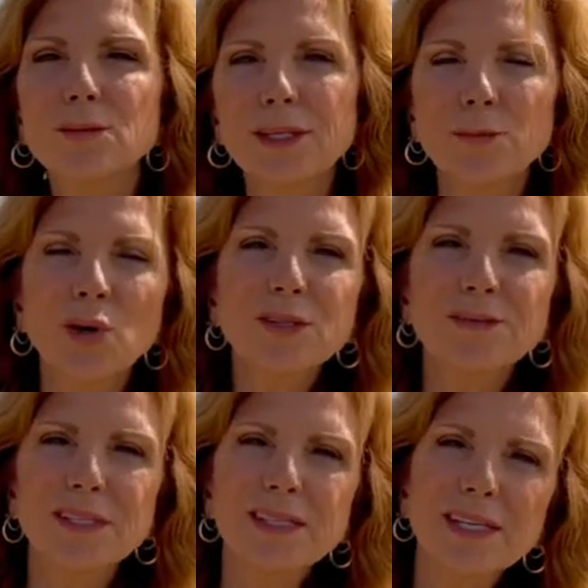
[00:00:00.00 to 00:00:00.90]
did most
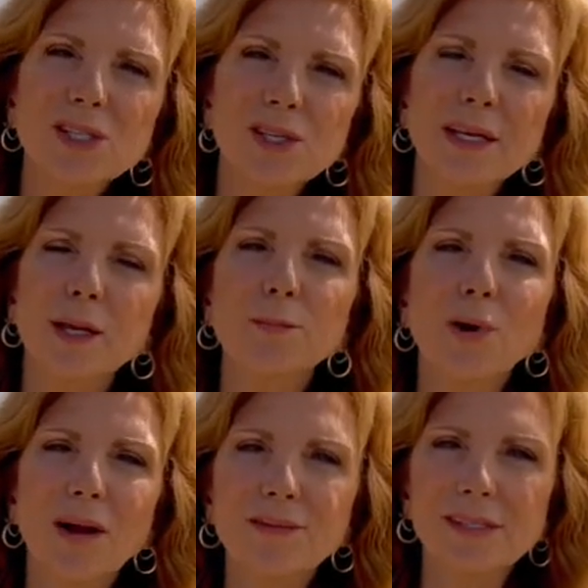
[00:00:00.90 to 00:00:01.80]
of his teaching and
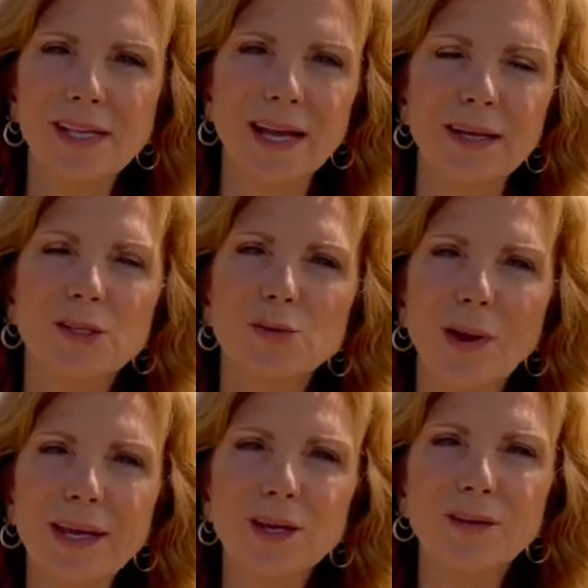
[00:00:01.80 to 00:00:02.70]
prophesying is
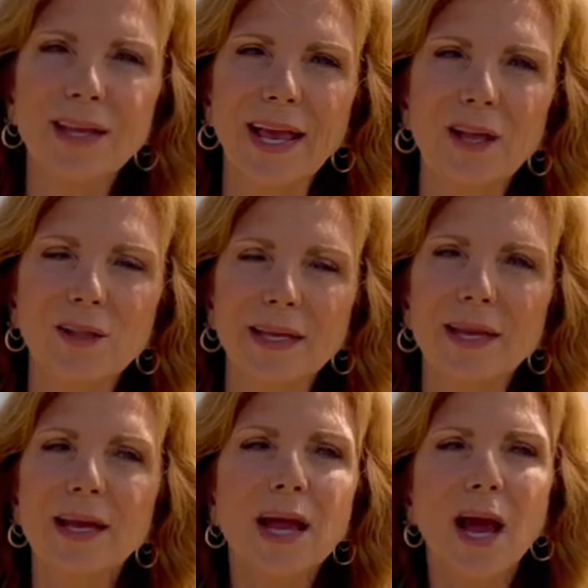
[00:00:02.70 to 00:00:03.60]
right here on the Galilee.
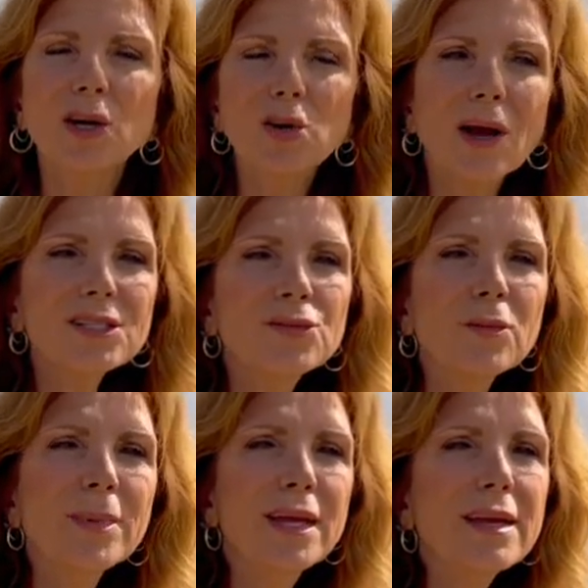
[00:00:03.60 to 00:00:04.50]
Across
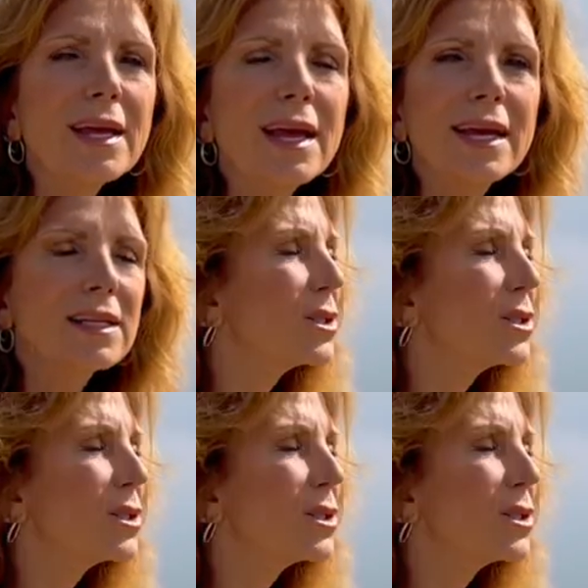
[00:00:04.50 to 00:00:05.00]
from me is